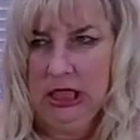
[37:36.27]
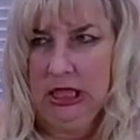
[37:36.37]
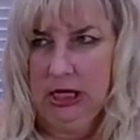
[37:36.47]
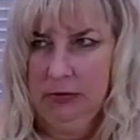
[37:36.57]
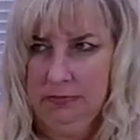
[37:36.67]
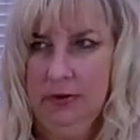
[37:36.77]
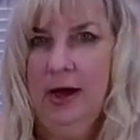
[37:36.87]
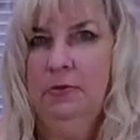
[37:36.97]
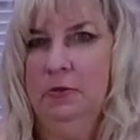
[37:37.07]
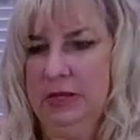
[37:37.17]
you're
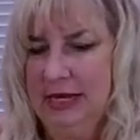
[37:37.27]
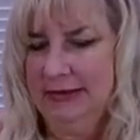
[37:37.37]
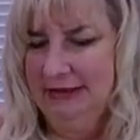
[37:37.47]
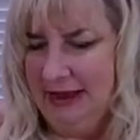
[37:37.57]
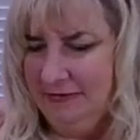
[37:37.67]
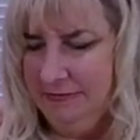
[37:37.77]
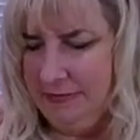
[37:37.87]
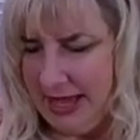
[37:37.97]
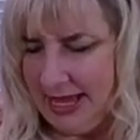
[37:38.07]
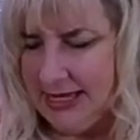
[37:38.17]
probably a safe
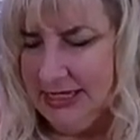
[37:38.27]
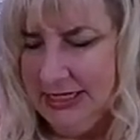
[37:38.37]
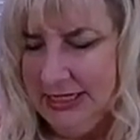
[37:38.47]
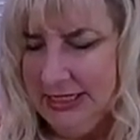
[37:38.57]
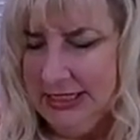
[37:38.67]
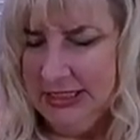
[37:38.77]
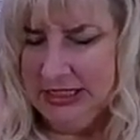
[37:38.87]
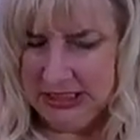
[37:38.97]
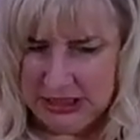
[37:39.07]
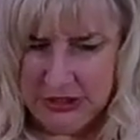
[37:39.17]
bet
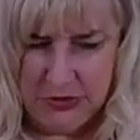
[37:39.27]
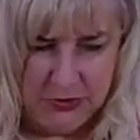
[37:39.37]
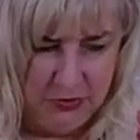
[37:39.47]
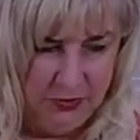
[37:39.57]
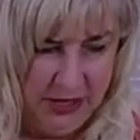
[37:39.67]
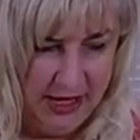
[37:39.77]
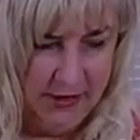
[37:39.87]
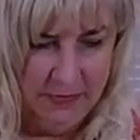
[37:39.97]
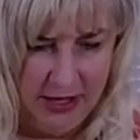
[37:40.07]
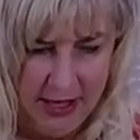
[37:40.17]
to pick up
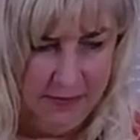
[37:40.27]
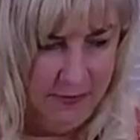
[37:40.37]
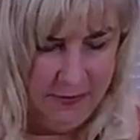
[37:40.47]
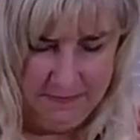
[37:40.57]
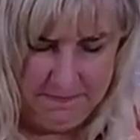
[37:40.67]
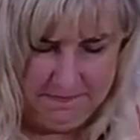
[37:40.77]
a couple.